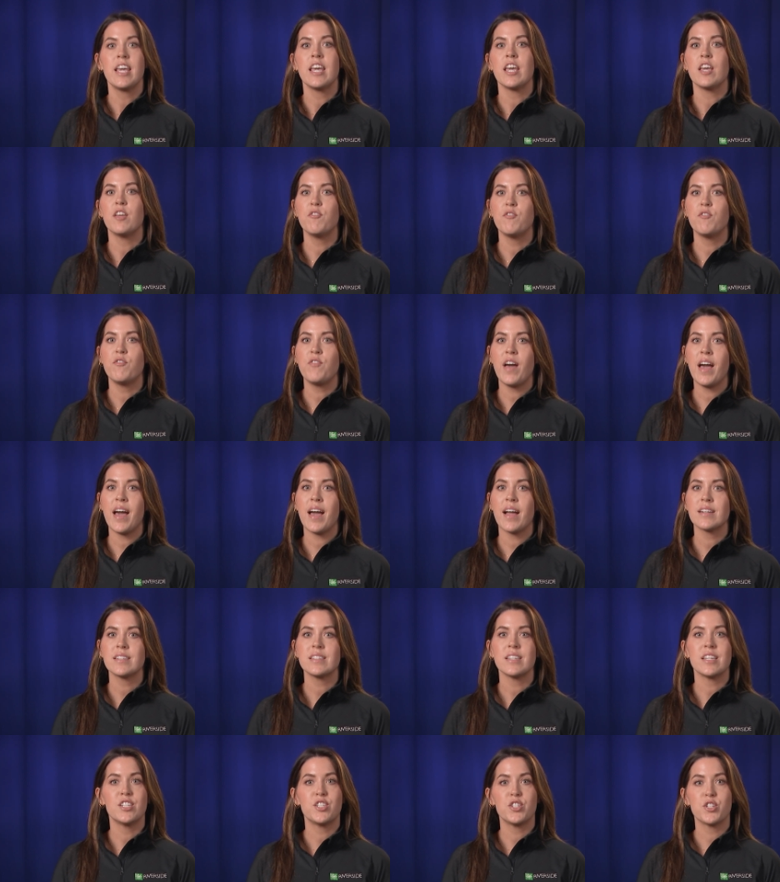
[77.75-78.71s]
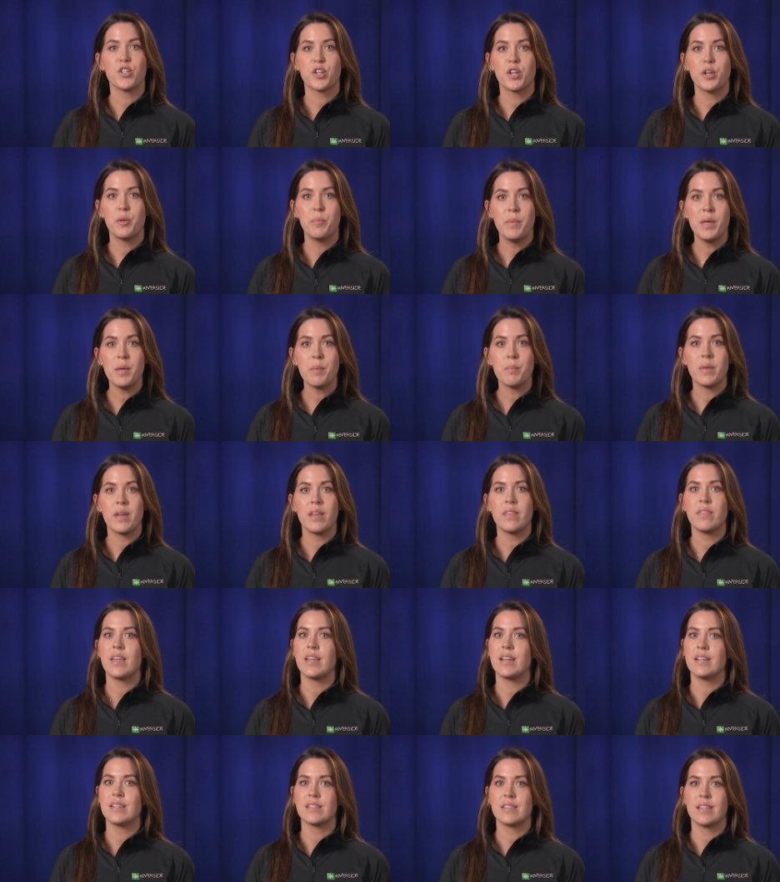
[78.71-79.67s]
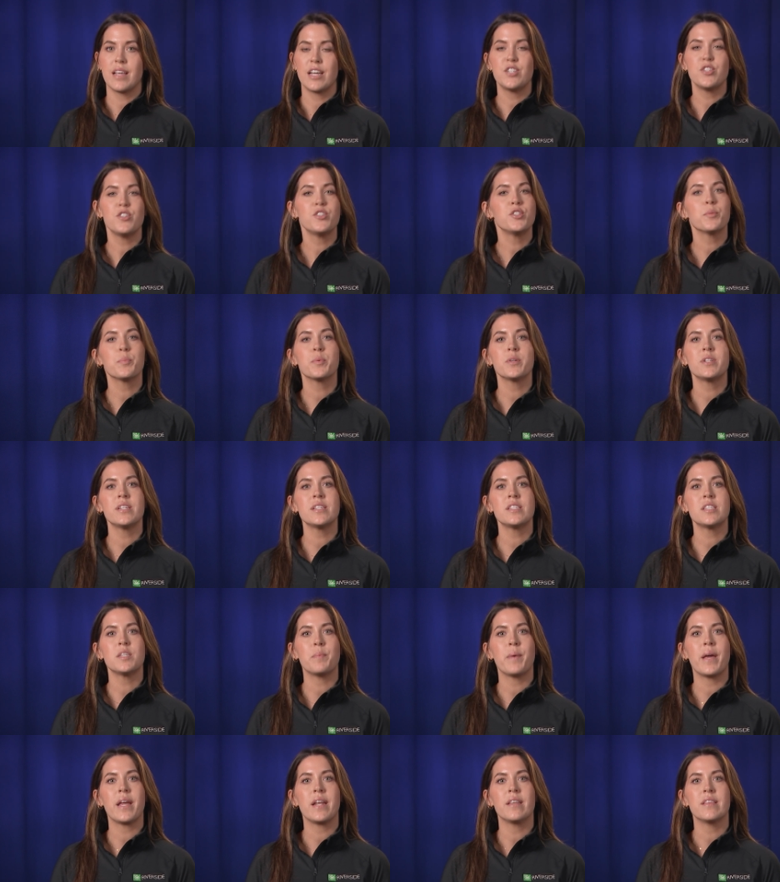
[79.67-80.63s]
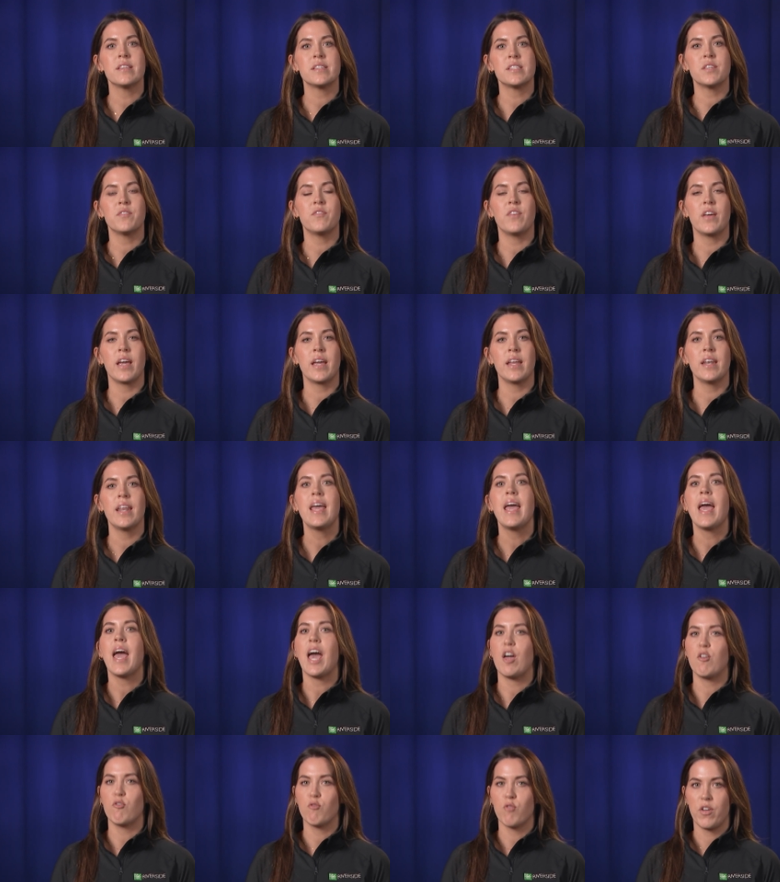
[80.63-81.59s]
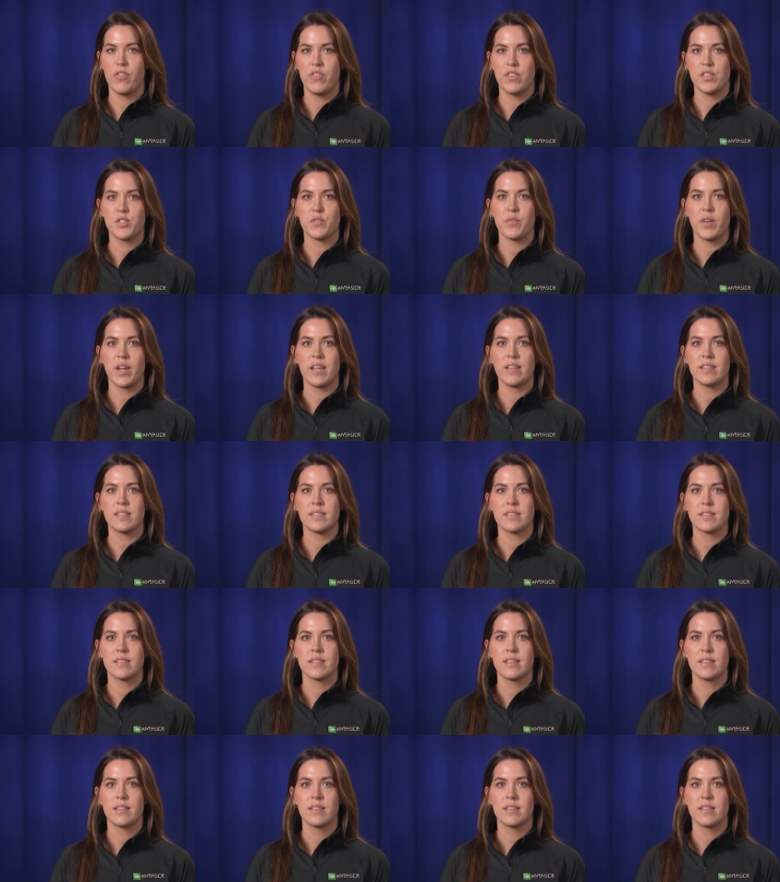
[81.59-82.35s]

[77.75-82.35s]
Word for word: In fact, it's your commitment that has led you to participate in this event and run this race.